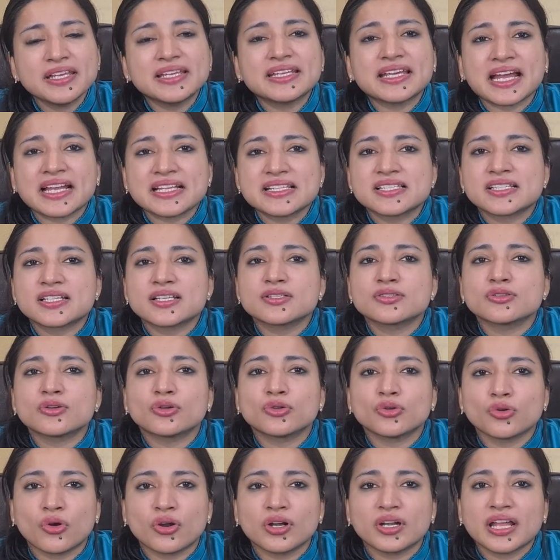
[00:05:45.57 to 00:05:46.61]
being cancerous
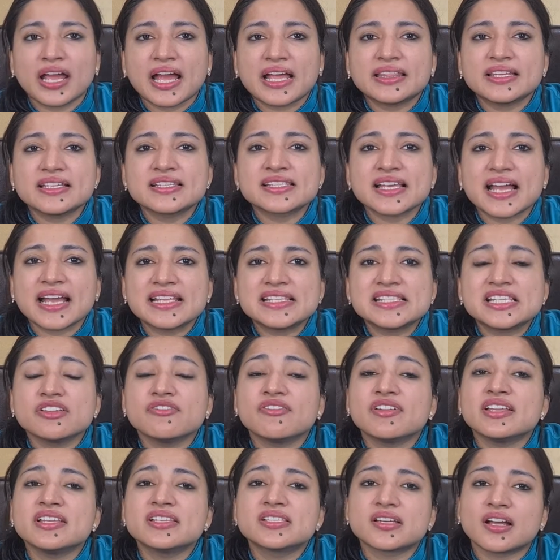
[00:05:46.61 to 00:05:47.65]
or not and the signs are
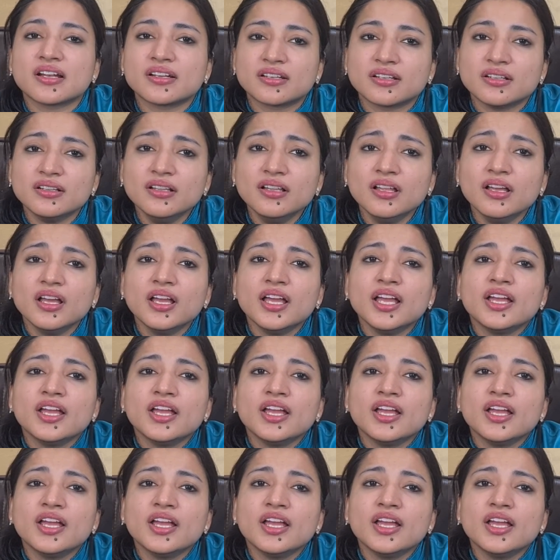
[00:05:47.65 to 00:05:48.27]
very subtle,